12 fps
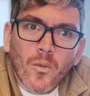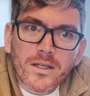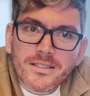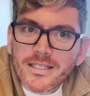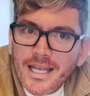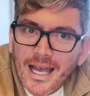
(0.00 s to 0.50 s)

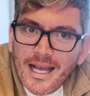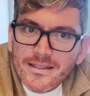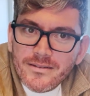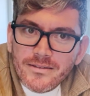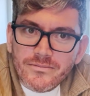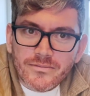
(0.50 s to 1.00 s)
Once
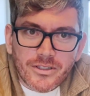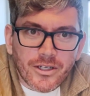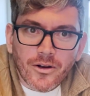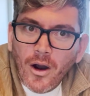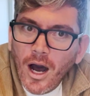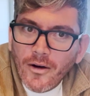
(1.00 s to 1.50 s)
again,
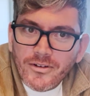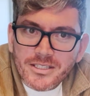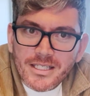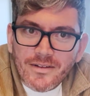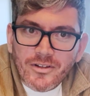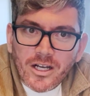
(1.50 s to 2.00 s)
you
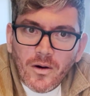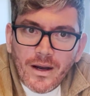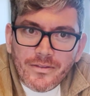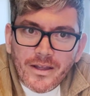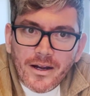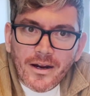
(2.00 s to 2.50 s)
obviously have to go
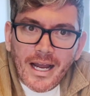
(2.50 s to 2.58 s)
out there